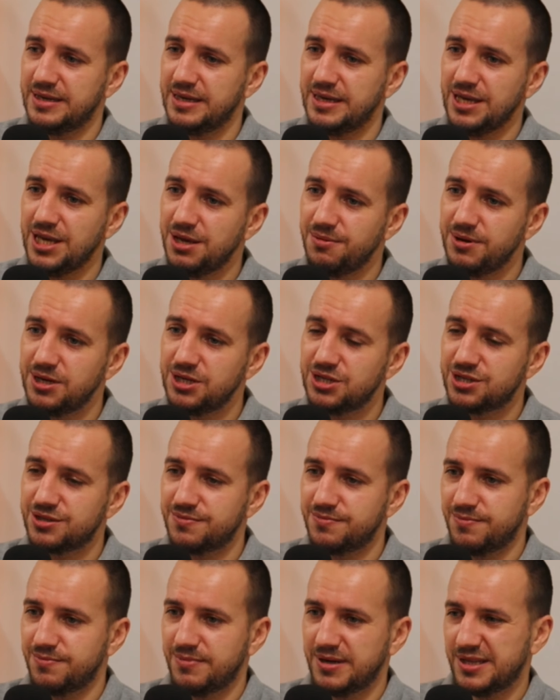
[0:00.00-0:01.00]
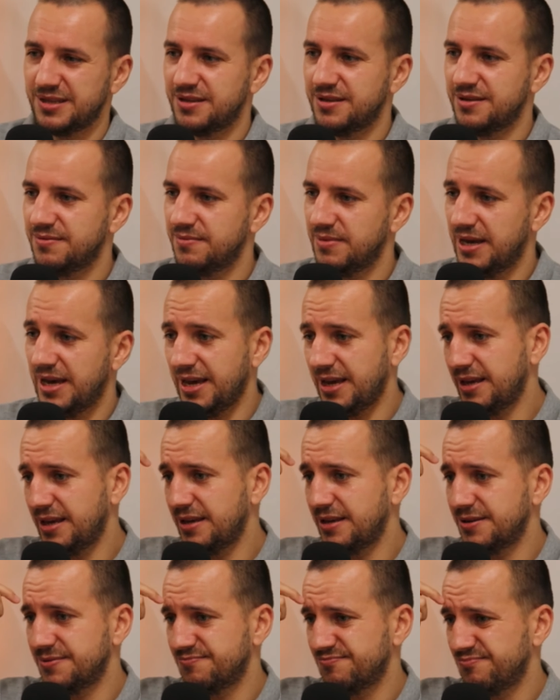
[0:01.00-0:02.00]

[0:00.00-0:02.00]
image, but I